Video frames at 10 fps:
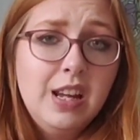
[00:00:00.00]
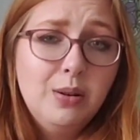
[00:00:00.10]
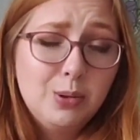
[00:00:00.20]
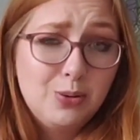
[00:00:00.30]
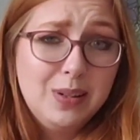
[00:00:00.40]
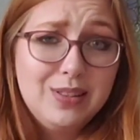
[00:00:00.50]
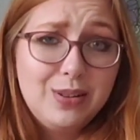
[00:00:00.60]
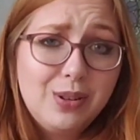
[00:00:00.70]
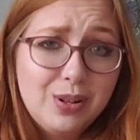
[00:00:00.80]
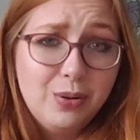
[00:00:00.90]
which means you
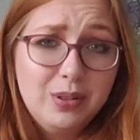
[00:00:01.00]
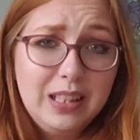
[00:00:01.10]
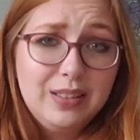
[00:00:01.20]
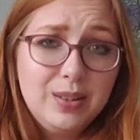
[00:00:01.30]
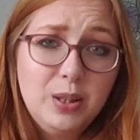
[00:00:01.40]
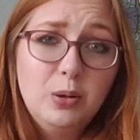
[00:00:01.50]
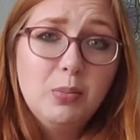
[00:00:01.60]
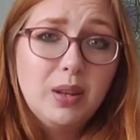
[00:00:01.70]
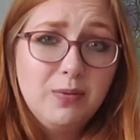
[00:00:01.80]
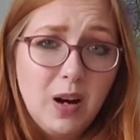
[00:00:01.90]
can only assume
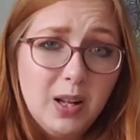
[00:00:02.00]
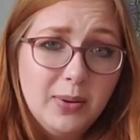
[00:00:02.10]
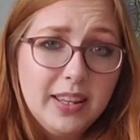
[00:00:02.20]
the following